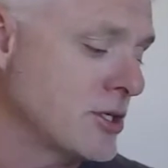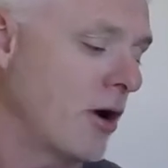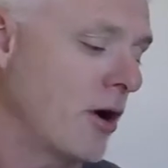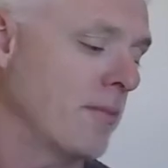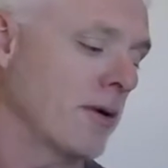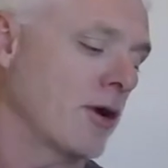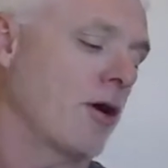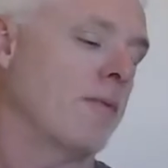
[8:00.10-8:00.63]
of the
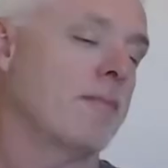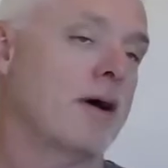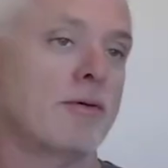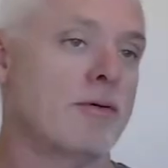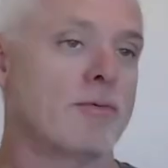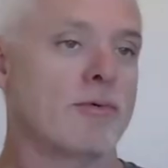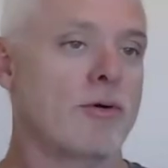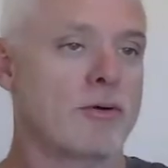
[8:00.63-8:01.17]
time a combo
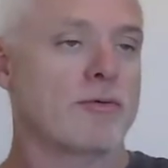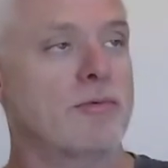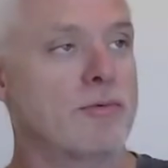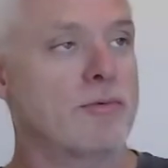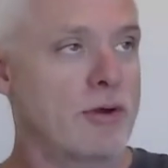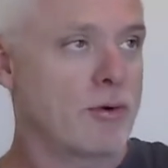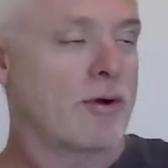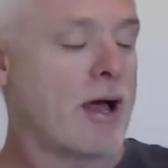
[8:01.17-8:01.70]

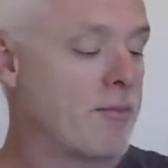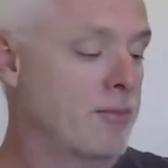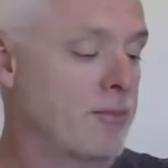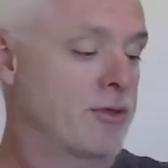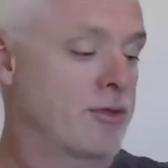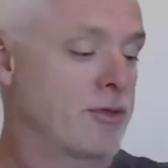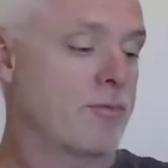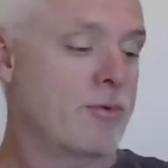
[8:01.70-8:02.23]
rod, it'll come
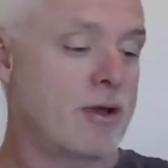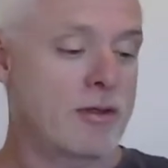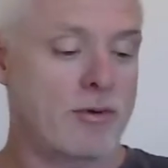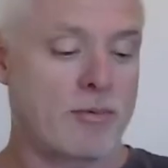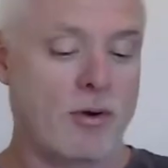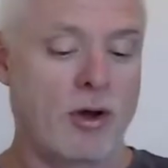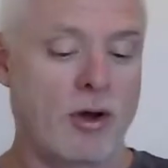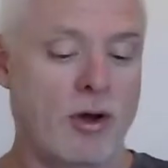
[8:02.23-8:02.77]
with
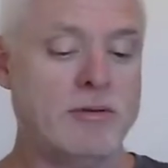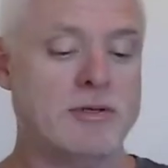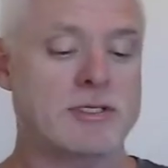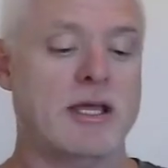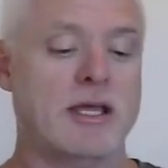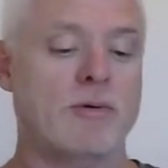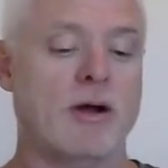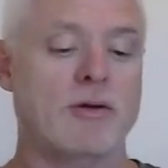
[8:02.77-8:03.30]
the rod,
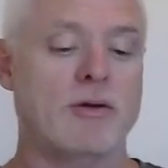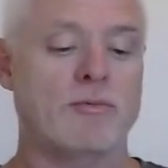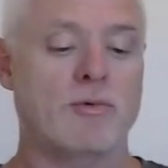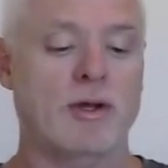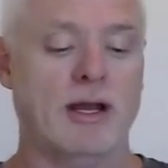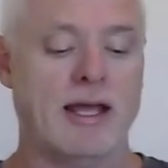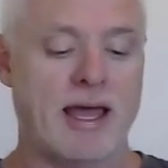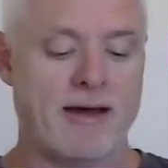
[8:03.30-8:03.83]
so you won't
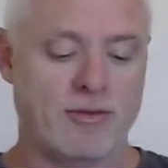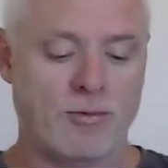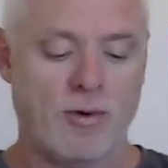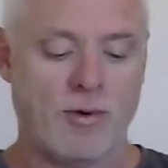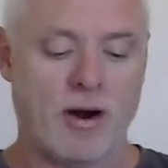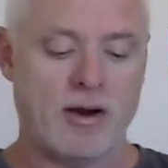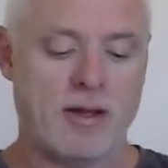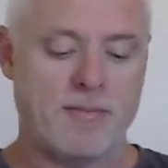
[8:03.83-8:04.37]
really have to
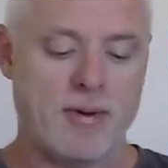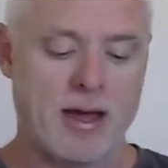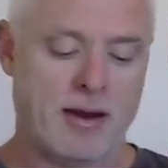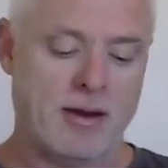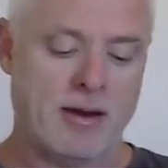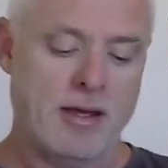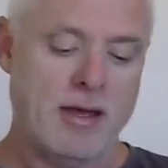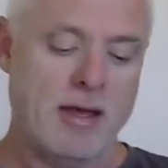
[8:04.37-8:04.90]
worry
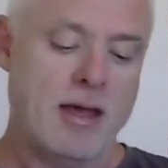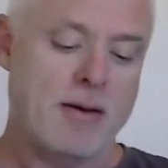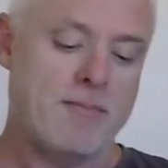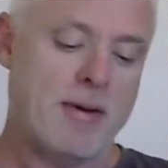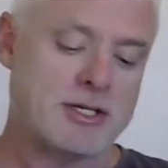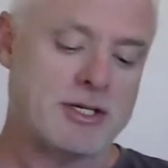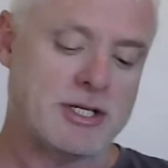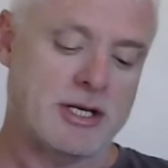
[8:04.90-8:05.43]
about
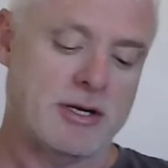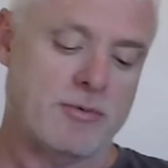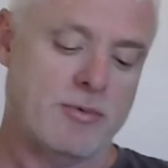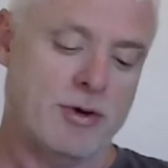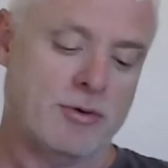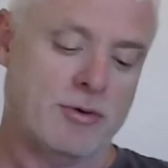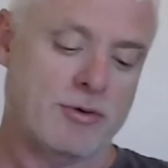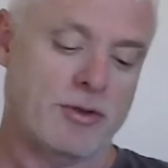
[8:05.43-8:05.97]
matching the
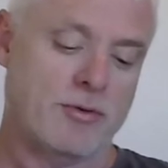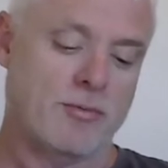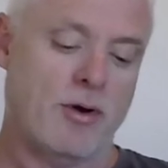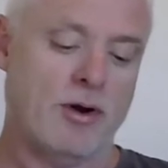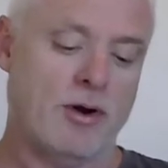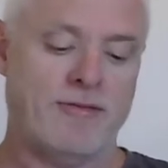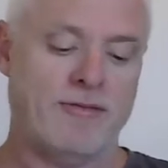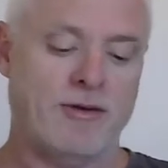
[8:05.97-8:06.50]
reel to the
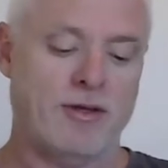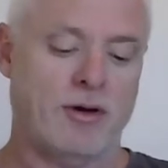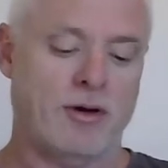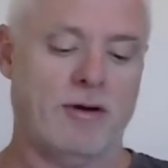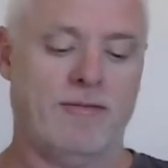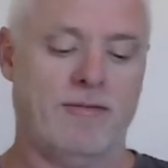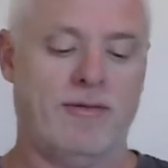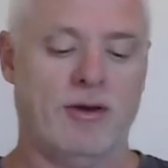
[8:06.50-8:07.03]
rod if you're
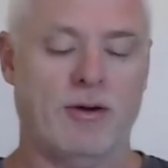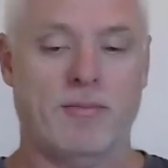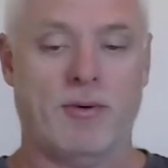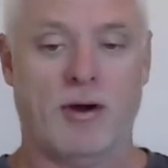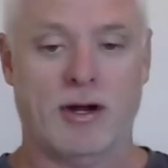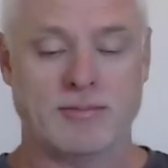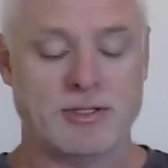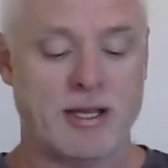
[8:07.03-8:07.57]
not
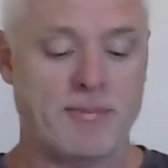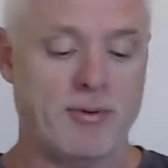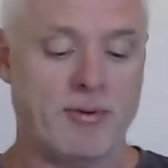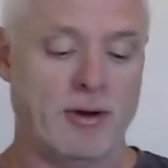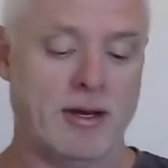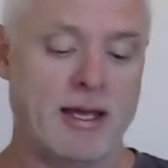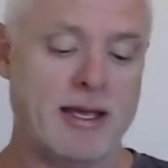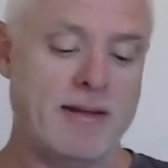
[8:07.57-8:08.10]
buying them
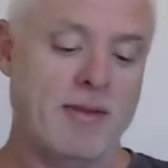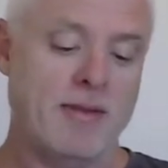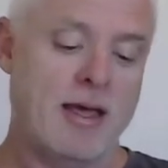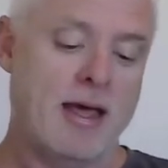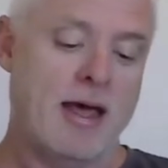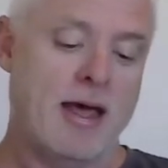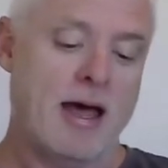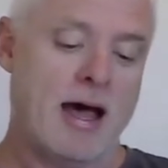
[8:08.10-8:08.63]
separately.
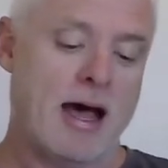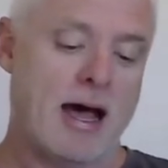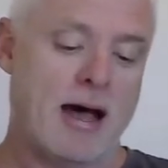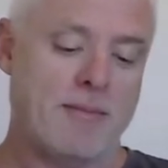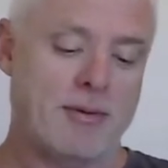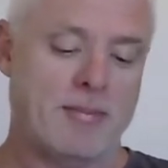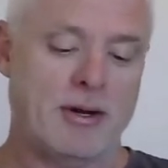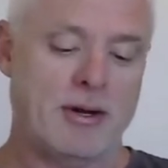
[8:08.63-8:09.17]

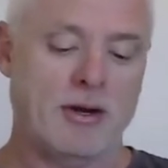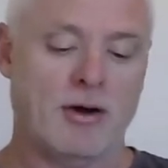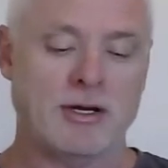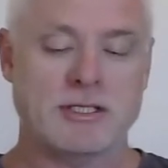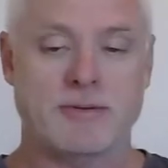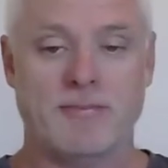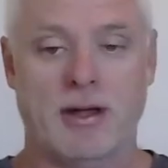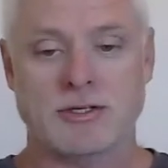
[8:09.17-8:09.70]
It'll be
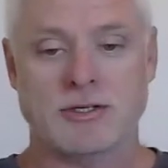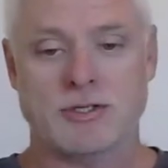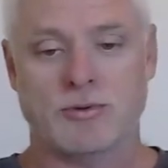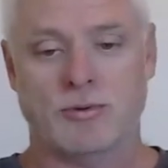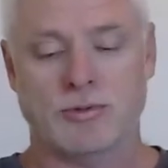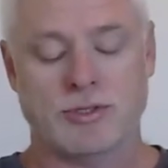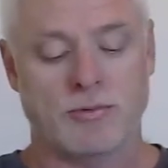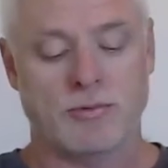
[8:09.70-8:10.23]
nice and balanced
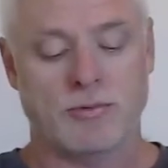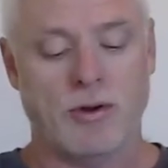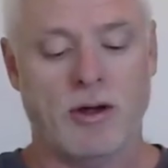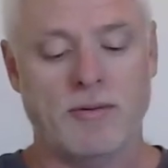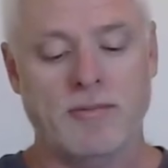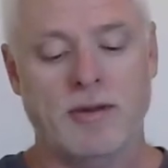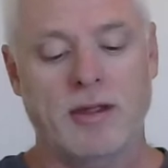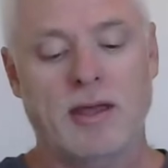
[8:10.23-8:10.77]
towards the
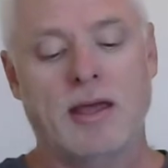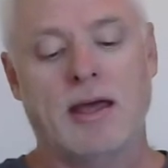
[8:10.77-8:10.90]
rod.